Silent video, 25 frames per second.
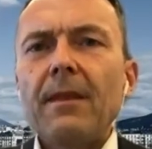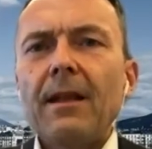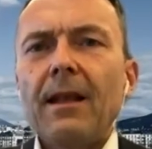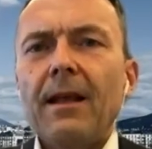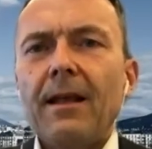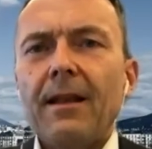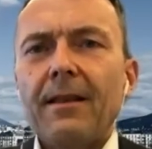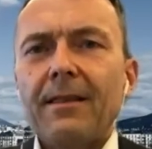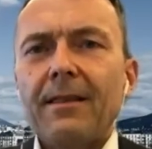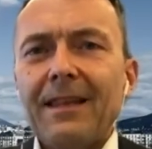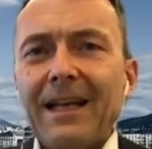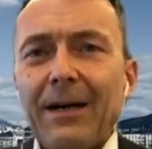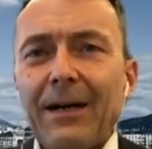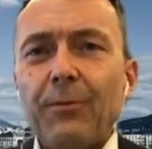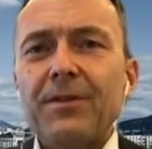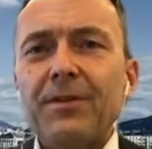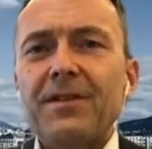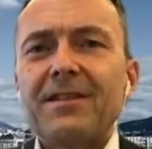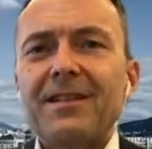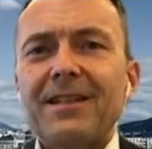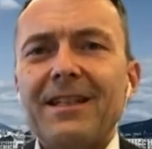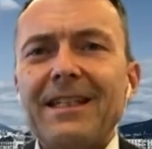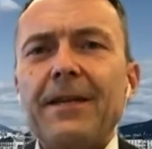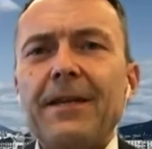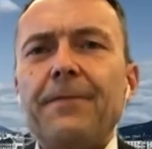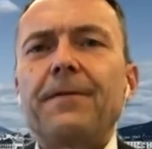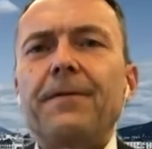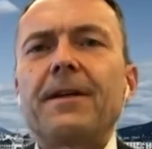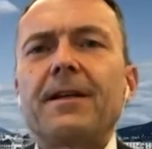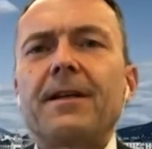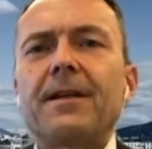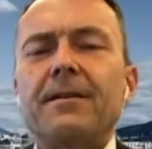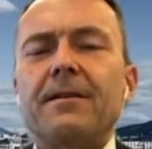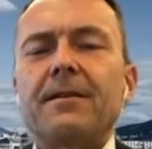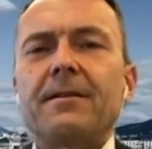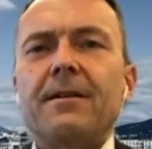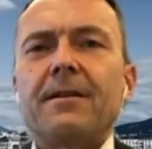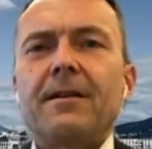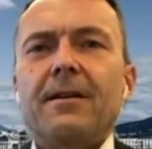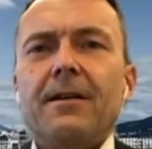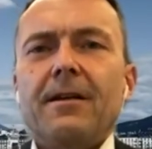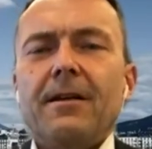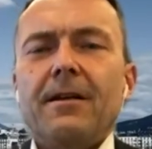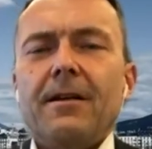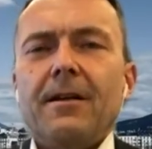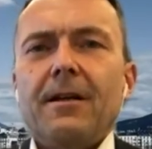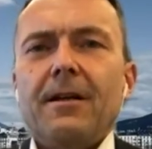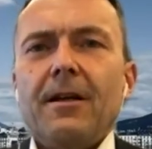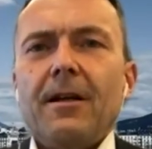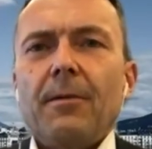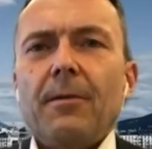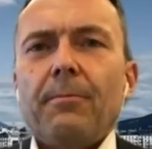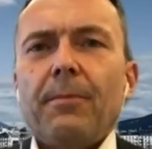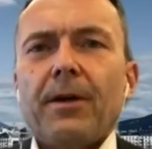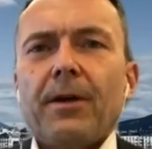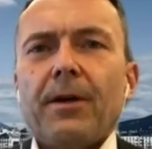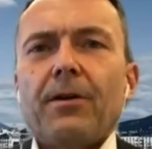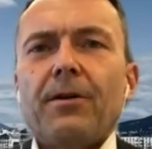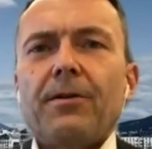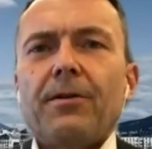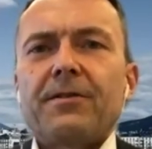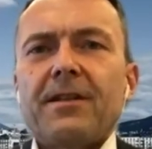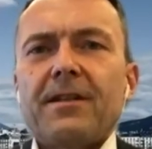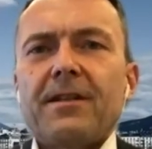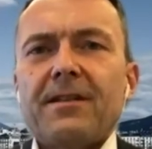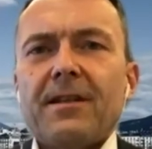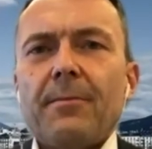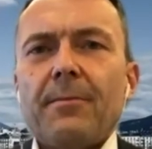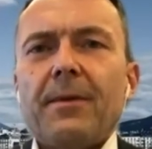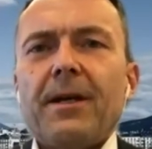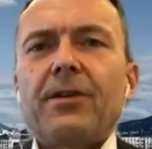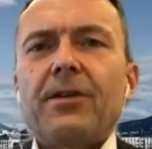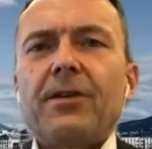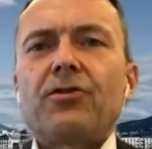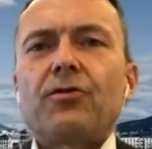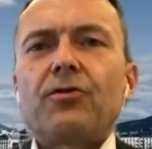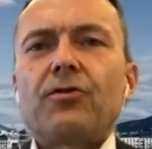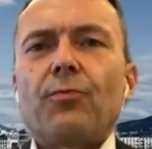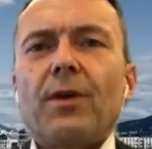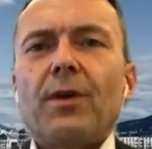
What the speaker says: And that was significant because, as I mentioned,